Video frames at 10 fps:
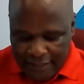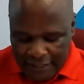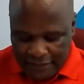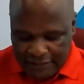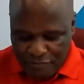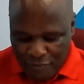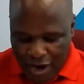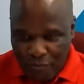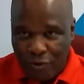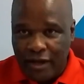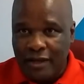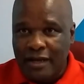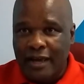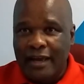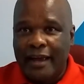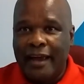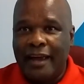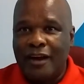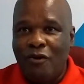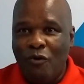in Zimbabwe,
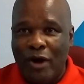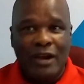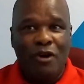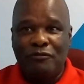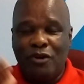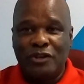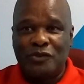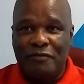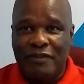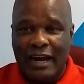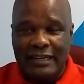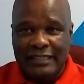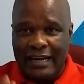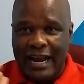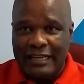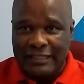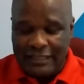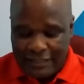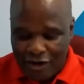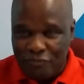well, of course, we have characterized
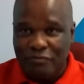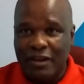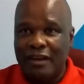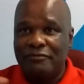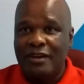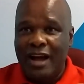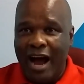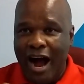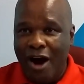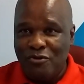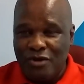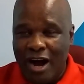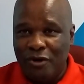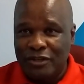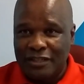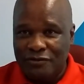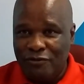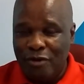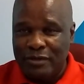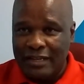ZANU-PF, how it is
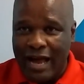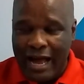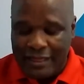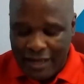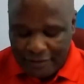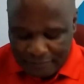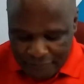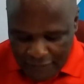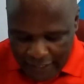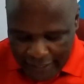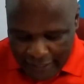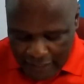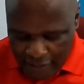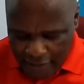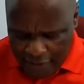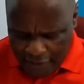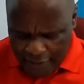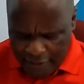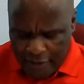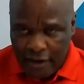formed in other
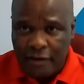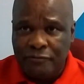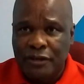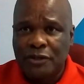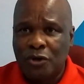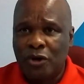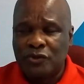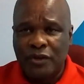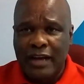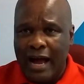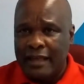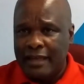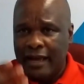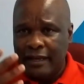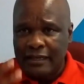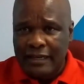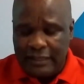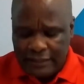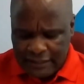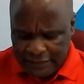videos and other
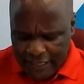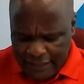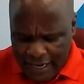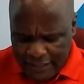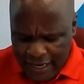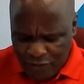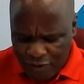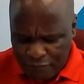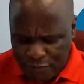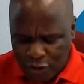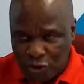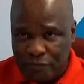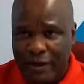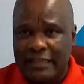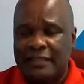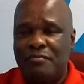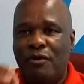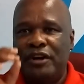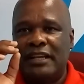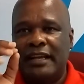literature that we have produced. But it's
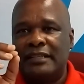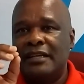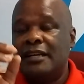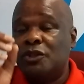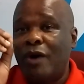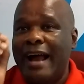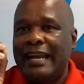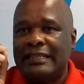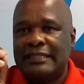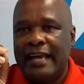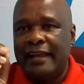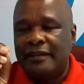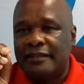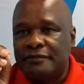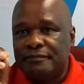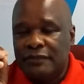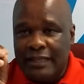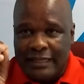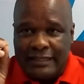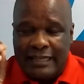important to understand
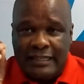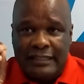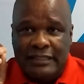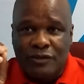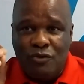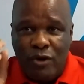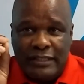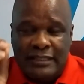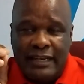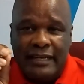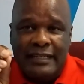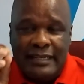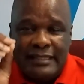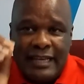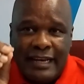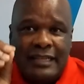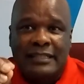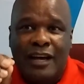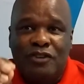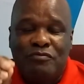the secession question inside the
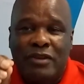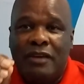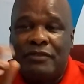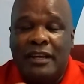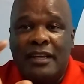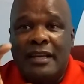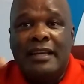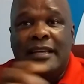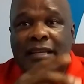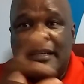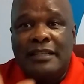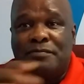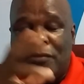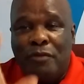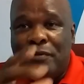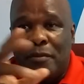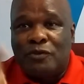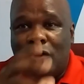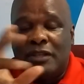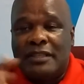ZANU-PF and its
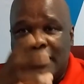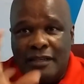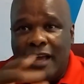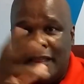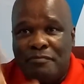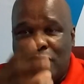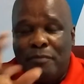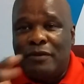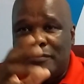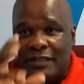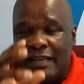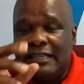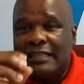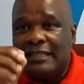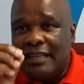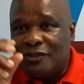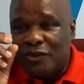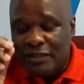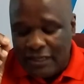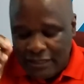problems, or the problems that it is
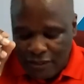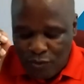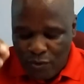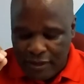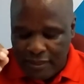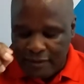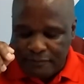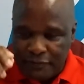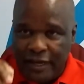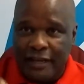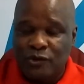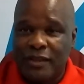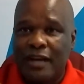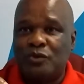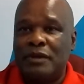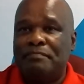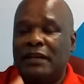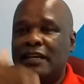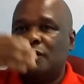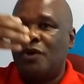associated with, so that we
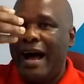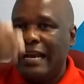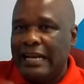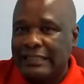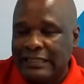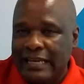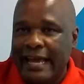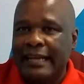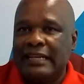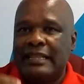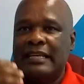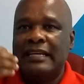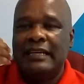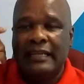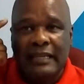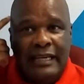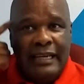begin to understand the